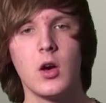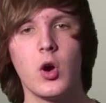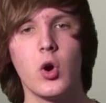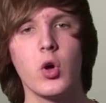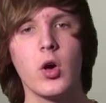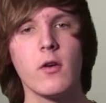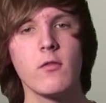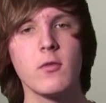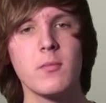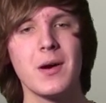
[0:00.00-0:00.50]

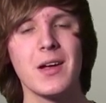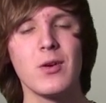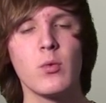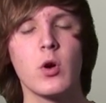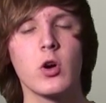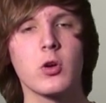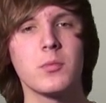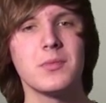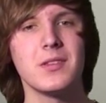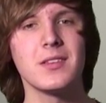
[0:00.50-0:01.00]
Hello, everybody, and
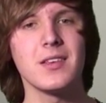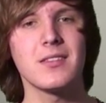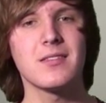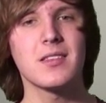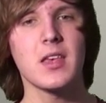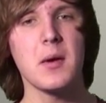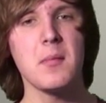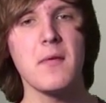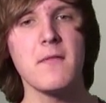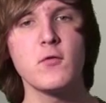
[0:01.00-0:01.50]
welcome to Nick's
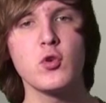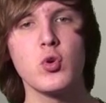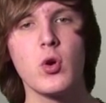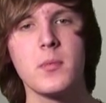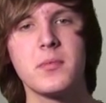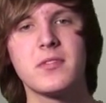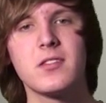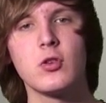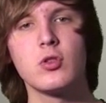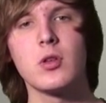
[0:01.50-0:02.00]
Gaming View,
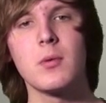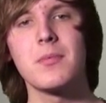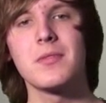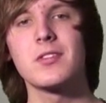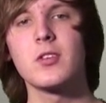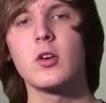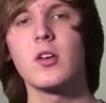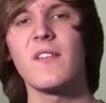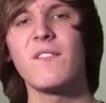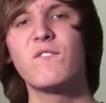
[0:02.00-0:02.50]
episode number
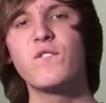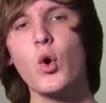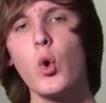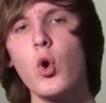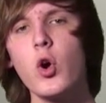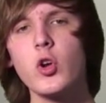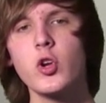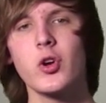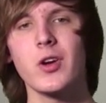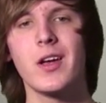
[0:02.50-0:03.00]

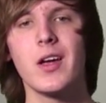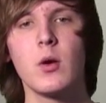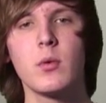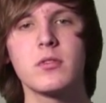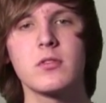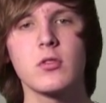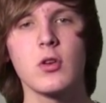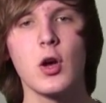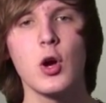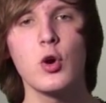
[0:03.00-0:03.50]
34. You're here
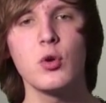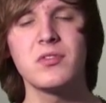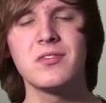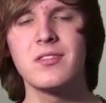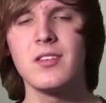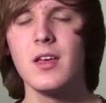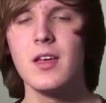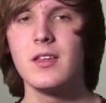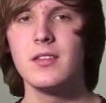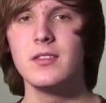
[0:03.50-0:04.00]
with your
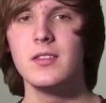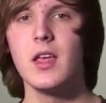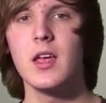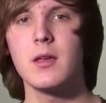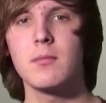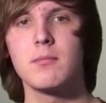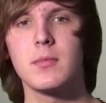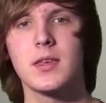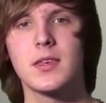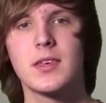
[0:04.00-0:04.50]
host,
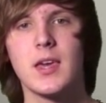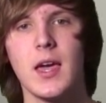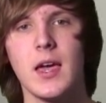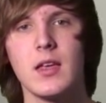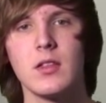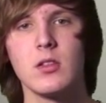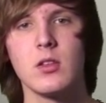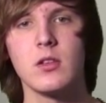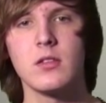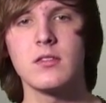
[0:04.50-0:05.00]
Nick
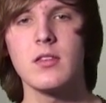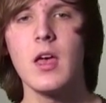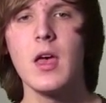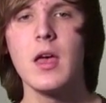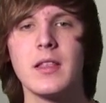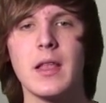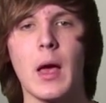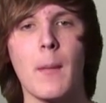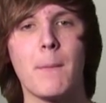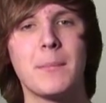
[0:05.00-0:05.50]
McCandless.
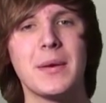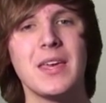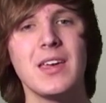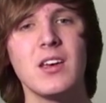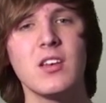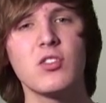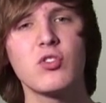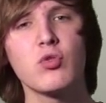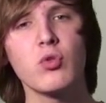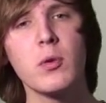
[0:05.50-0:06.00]
Now,
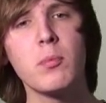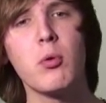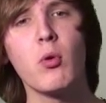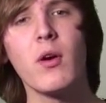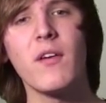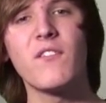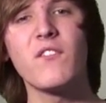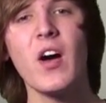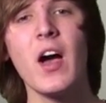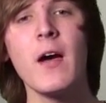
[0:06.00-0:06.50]
PS
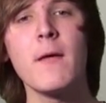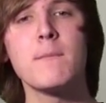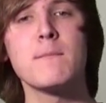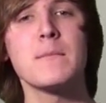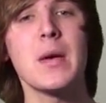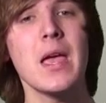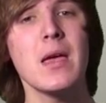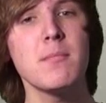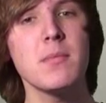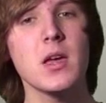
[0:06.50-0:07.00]
3.5
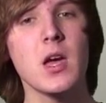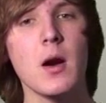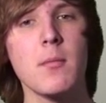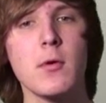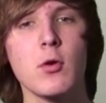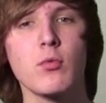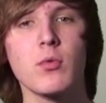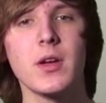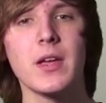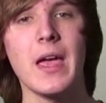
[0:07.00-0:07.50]
may become
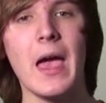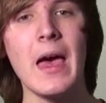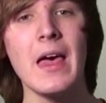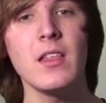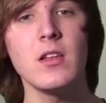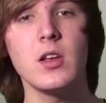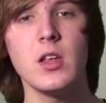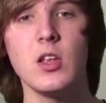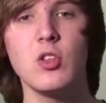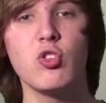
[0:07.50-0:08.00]
a
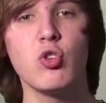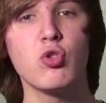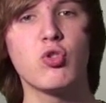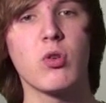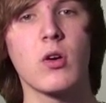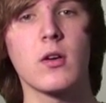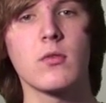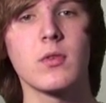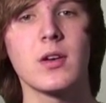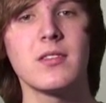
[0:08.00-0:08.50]
reality due
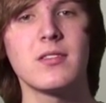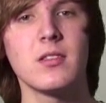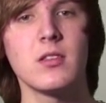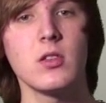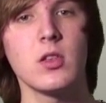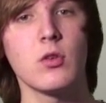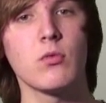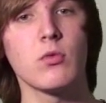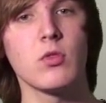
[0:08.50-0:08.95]
to a recently